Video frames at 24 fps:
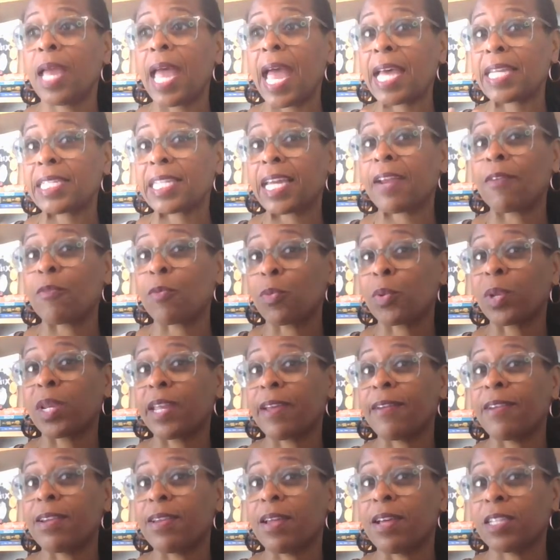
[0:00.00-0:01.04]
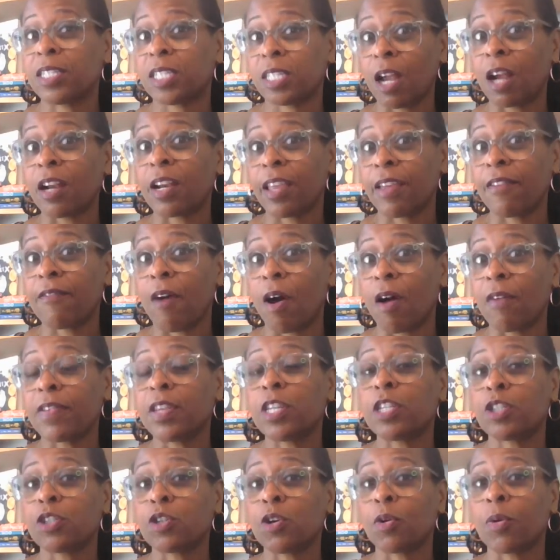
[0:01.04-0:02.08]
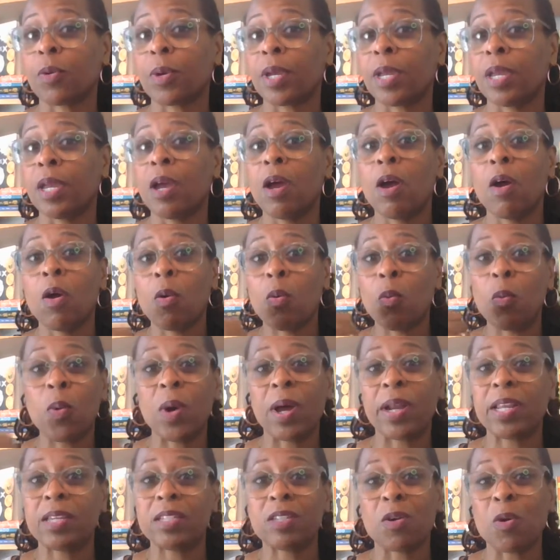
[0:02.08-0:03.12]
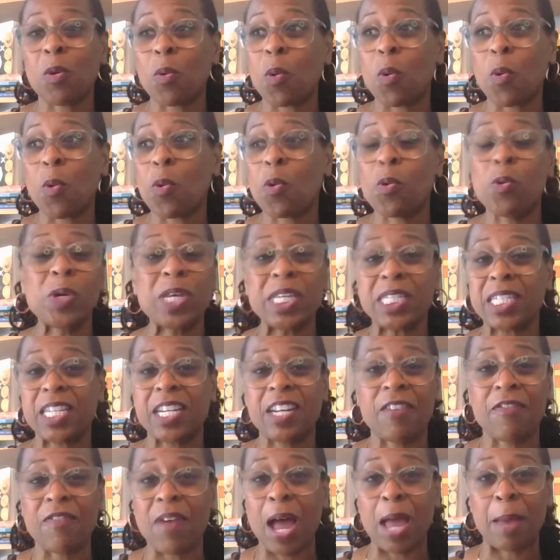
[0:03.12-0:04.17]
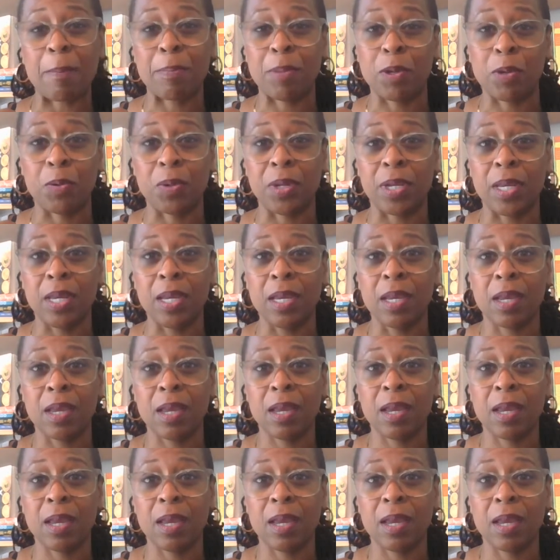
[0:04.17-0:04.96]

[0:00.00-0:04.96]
as I really started evolving the story: who gets to define beauty,